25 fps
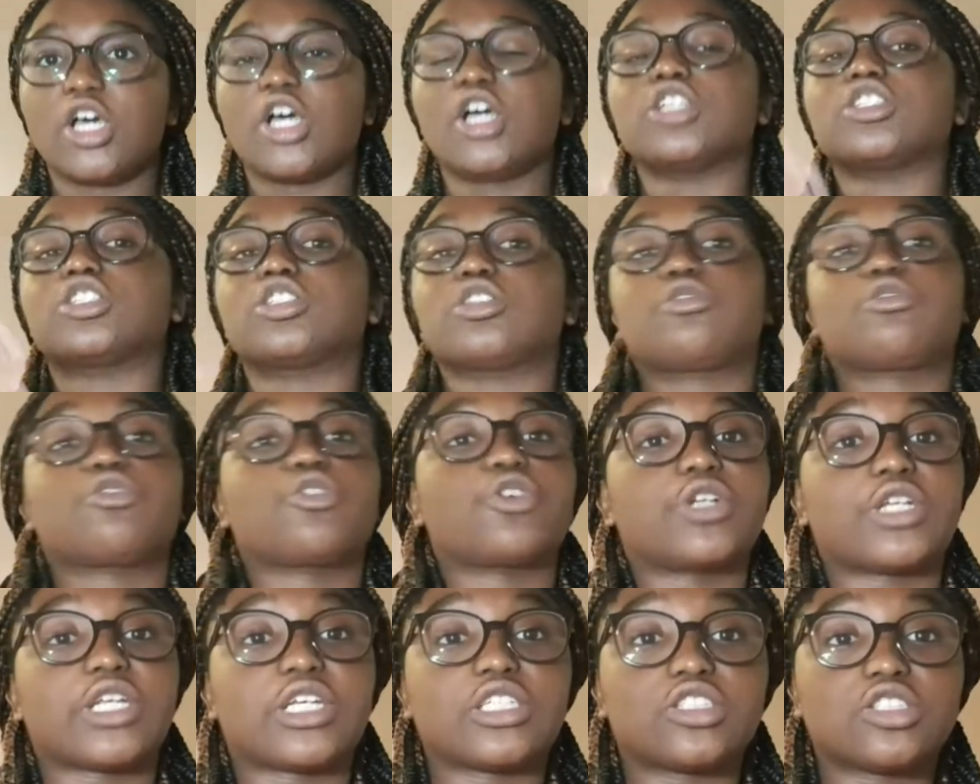So for
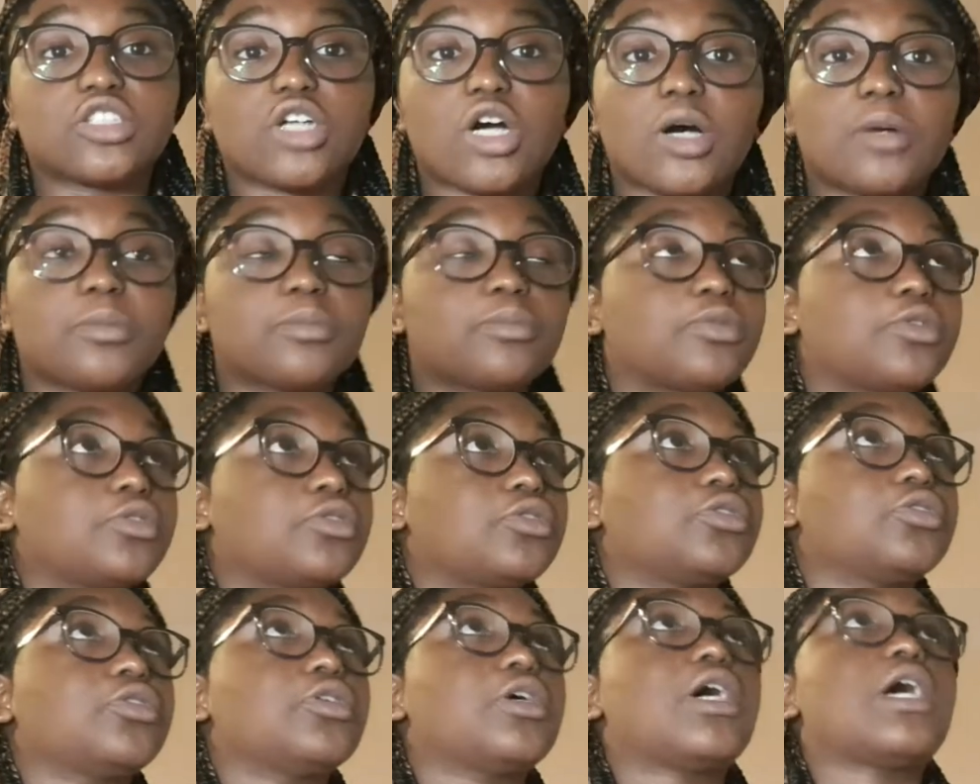an
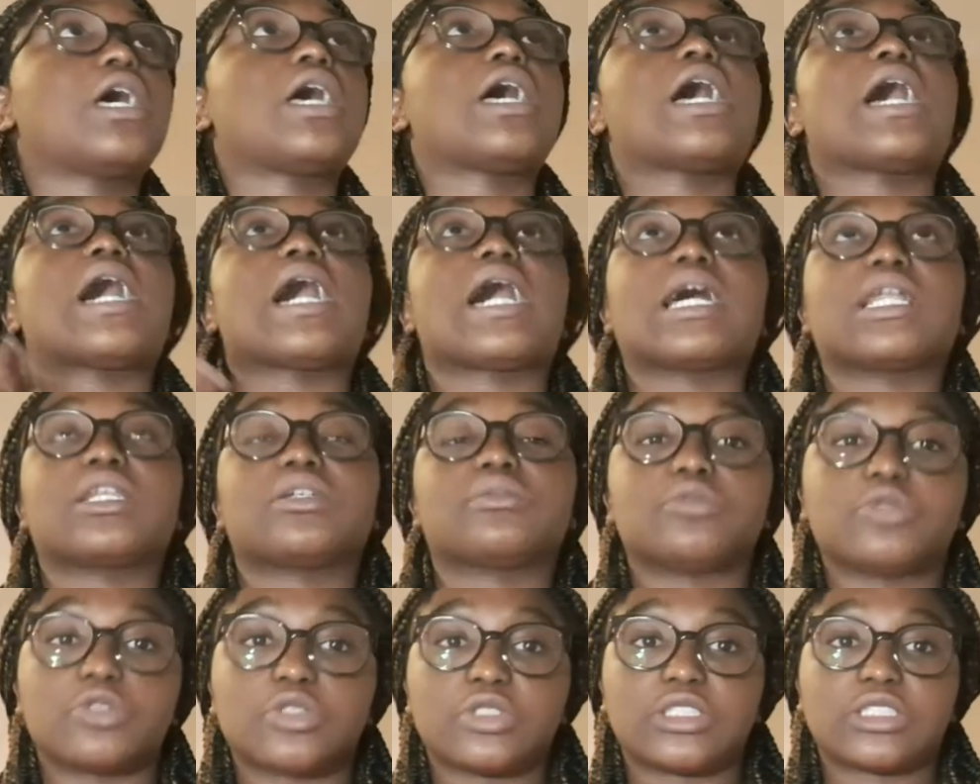example,
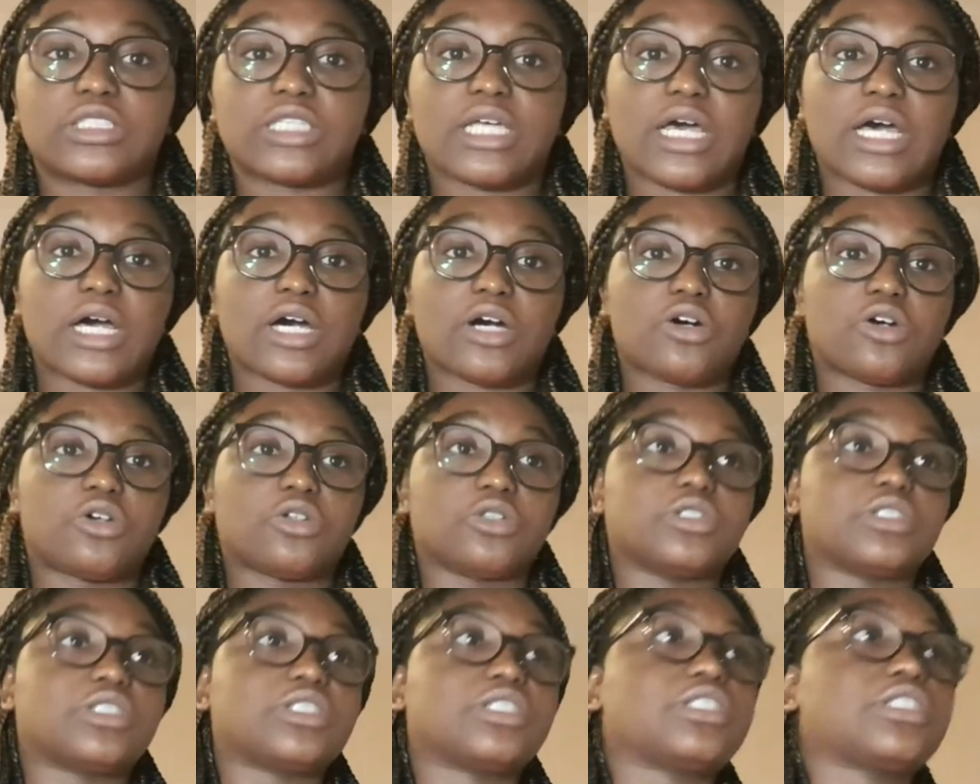animal
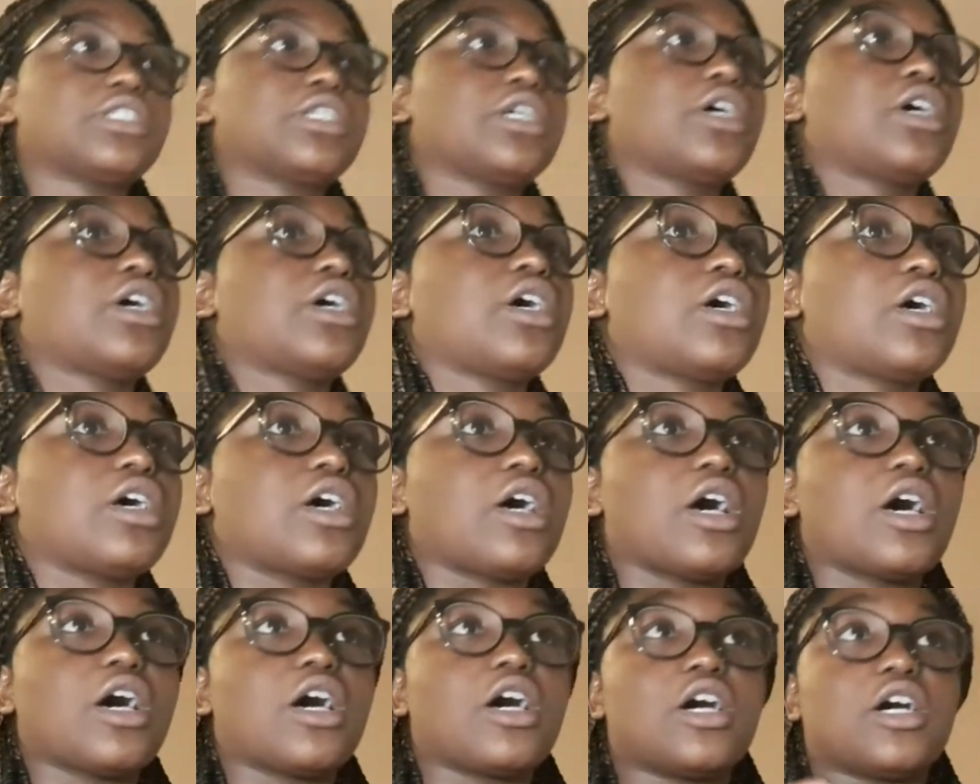cells,
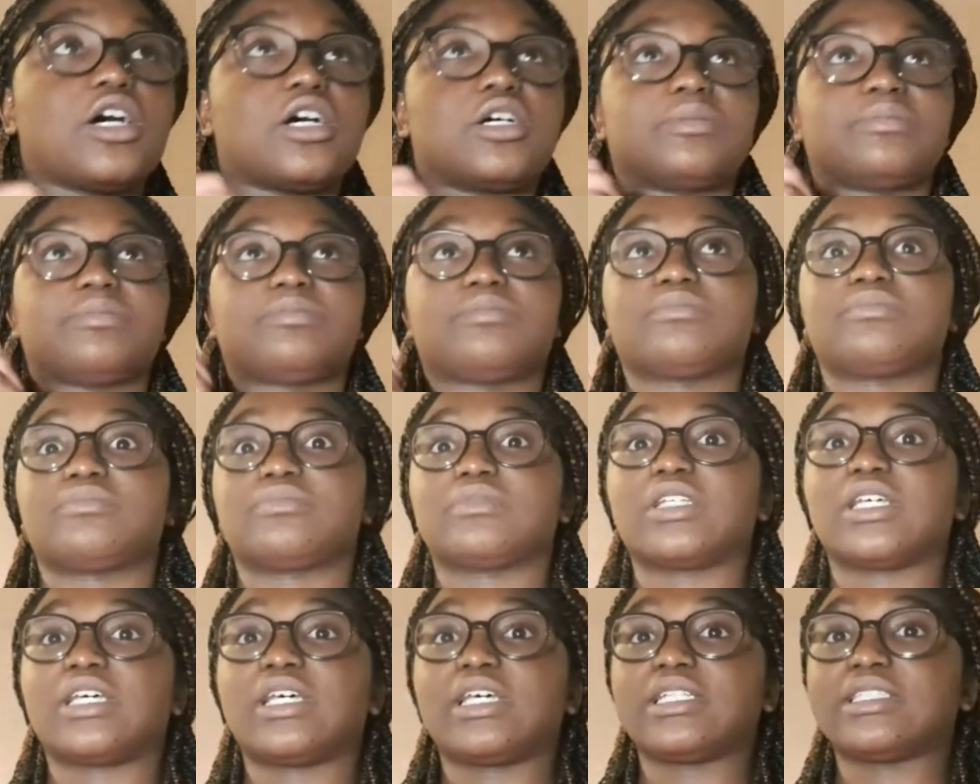they
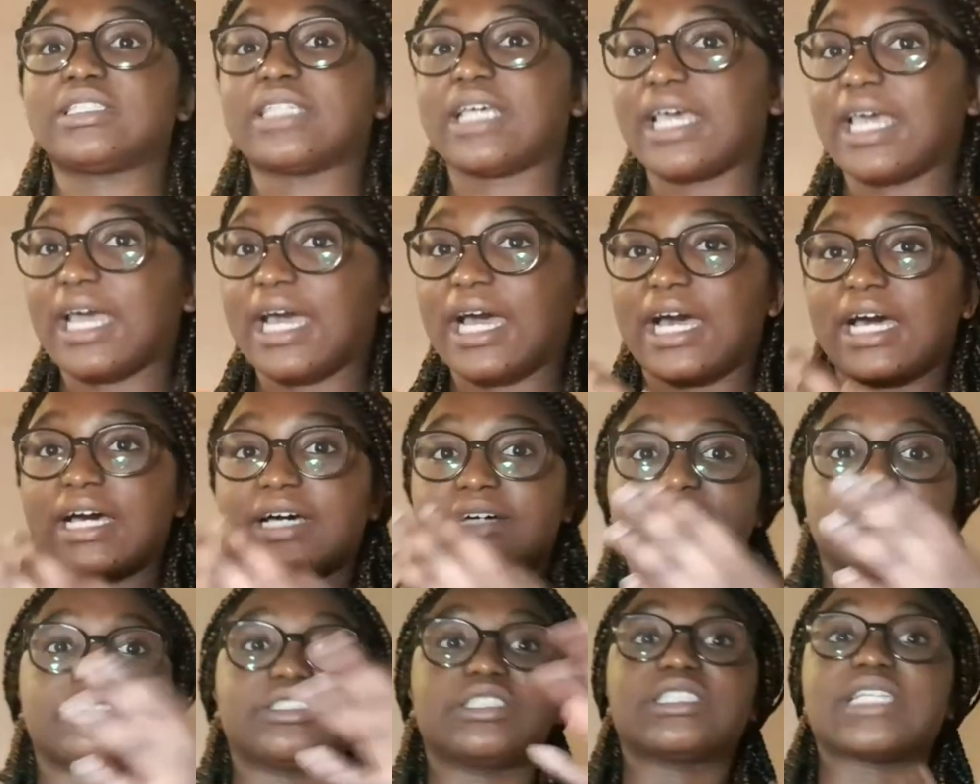
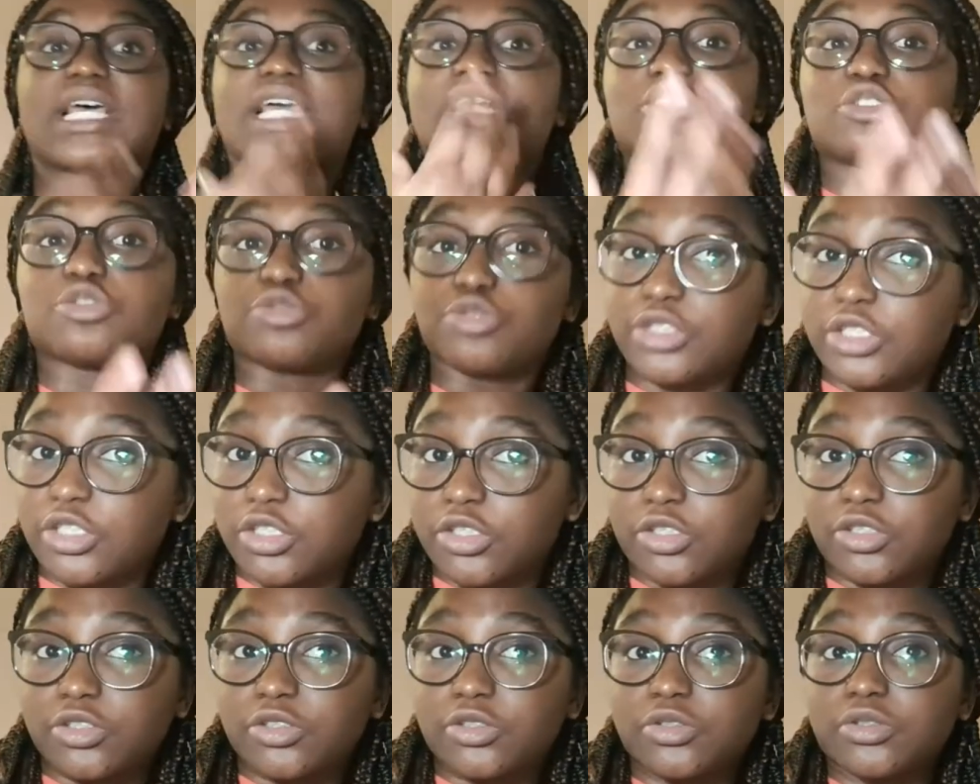have
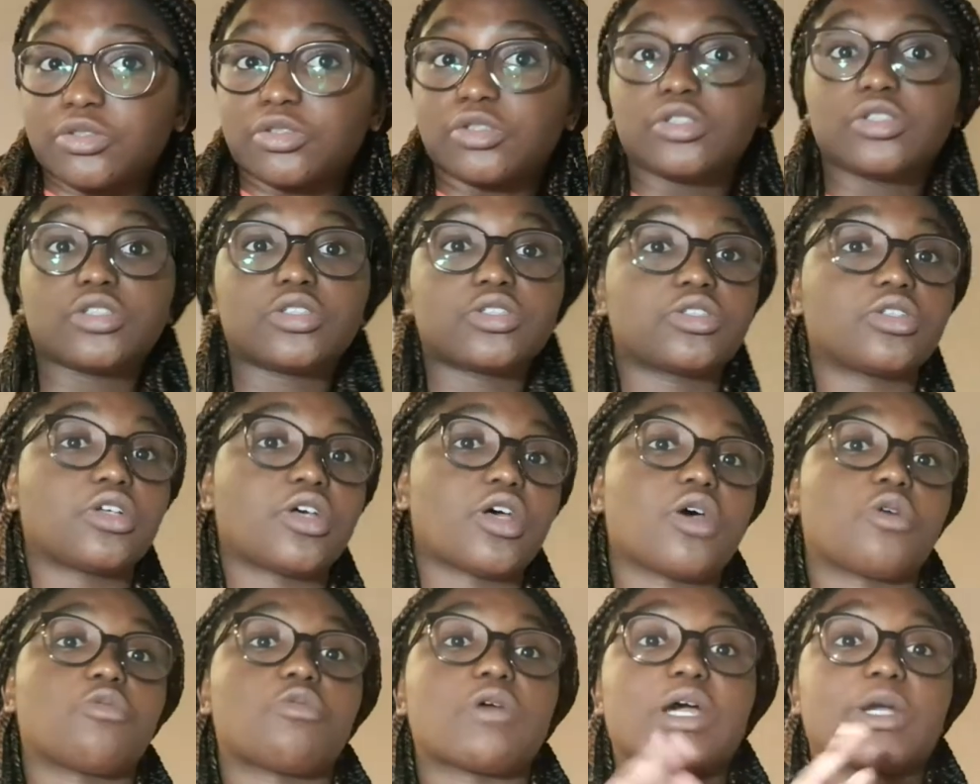centrioles,
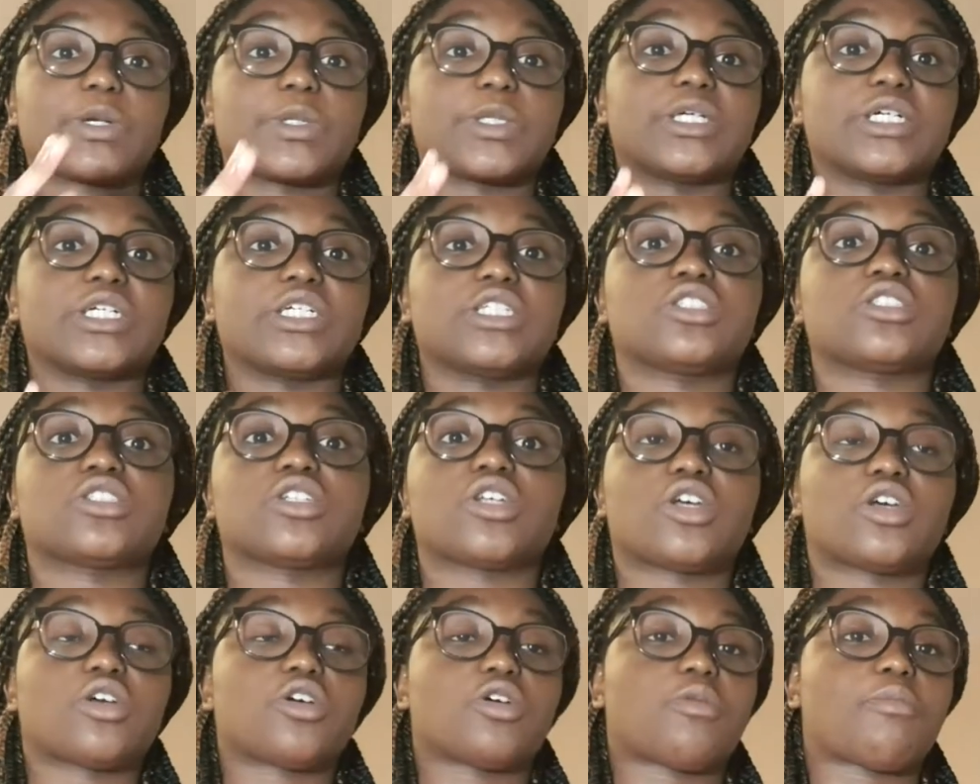whereas
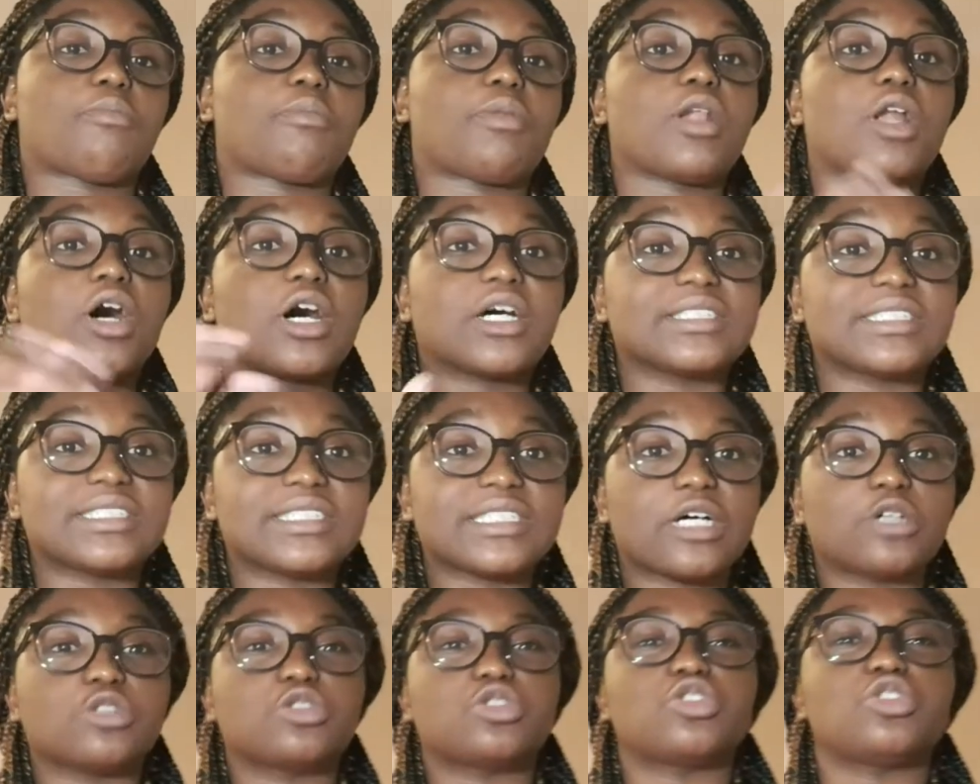plant
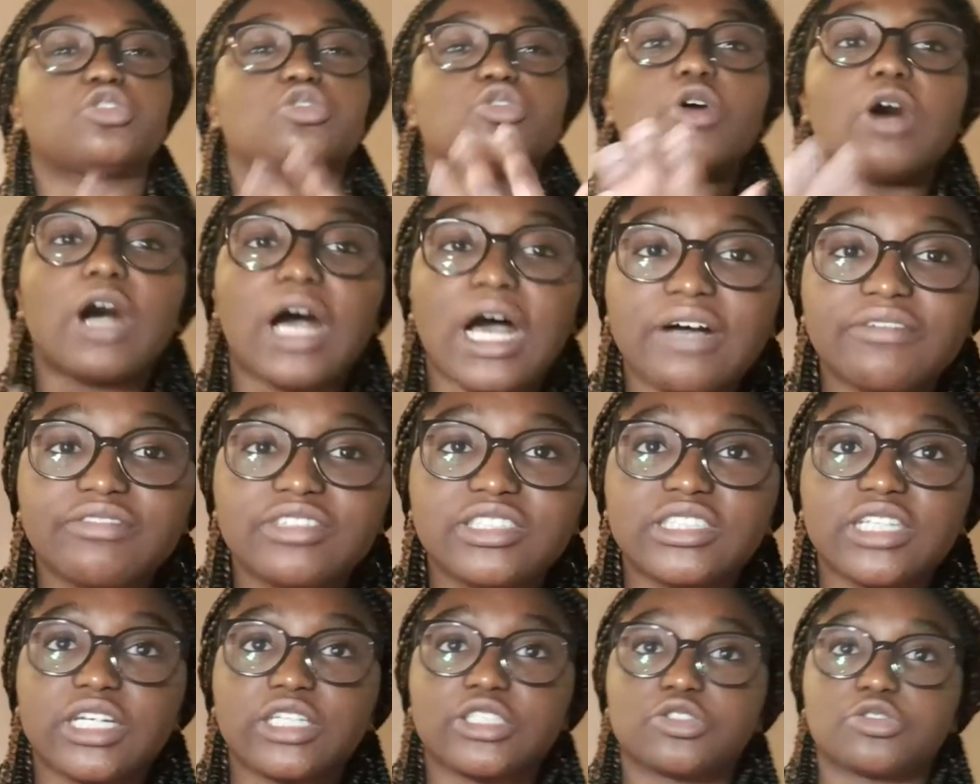cells do not have a
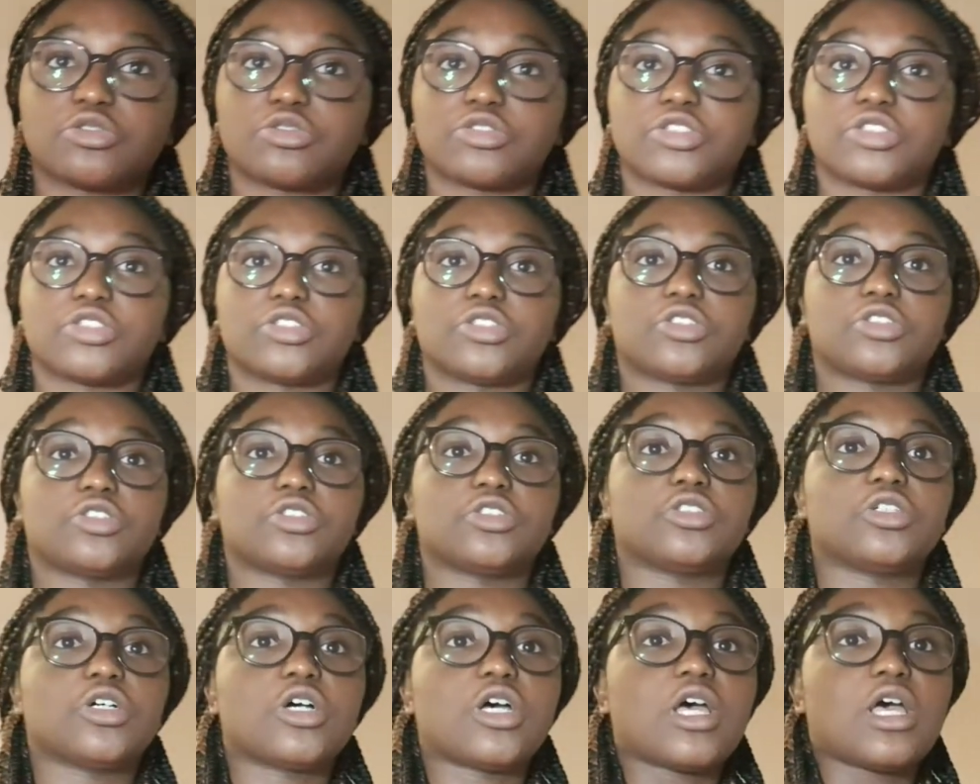
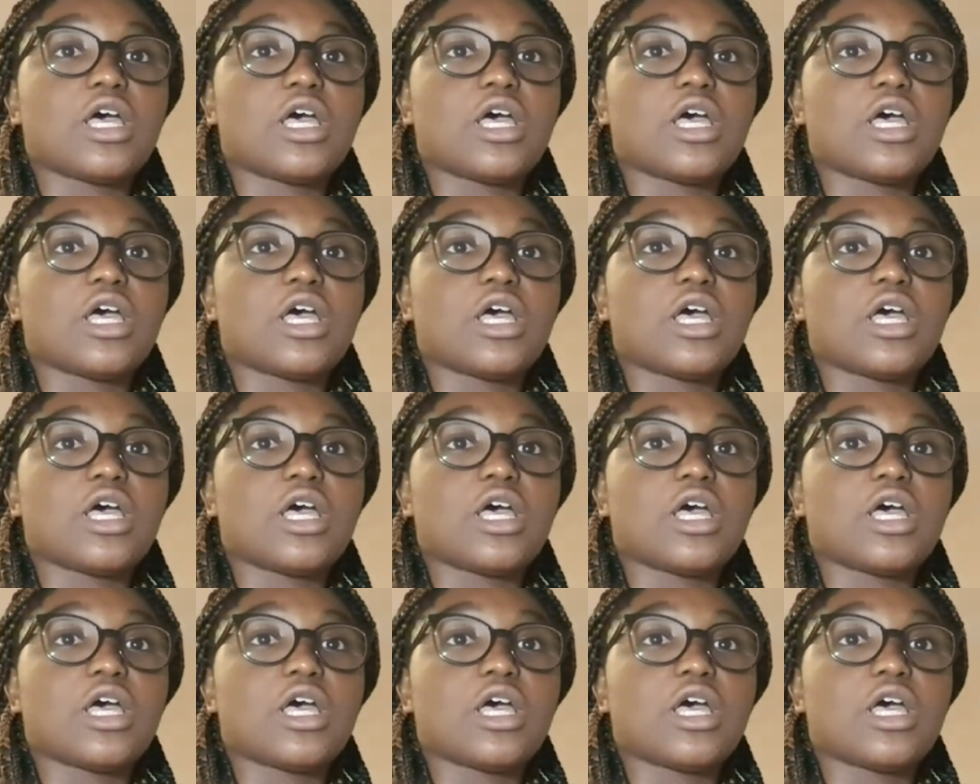centriole,